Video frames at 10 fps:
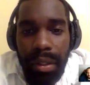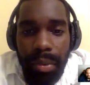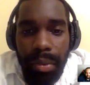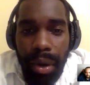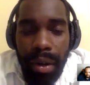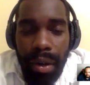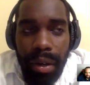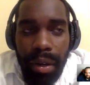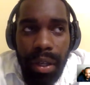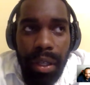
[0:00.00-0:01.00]
LeBron
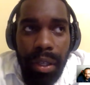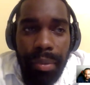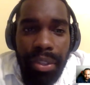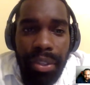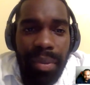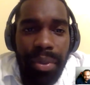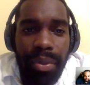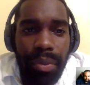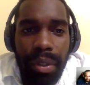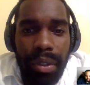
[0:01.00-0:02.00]
or Ben Simmons
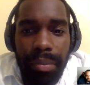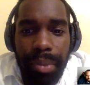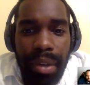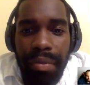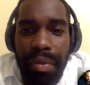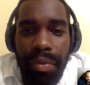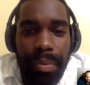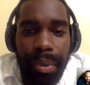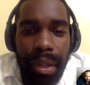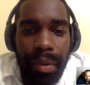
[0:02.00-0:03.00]
wouldn't benefit from
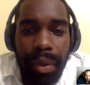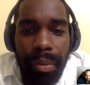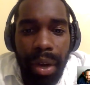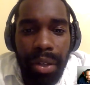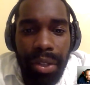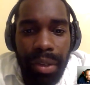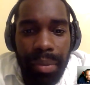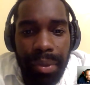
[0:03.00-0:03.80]
playing with LeBron James.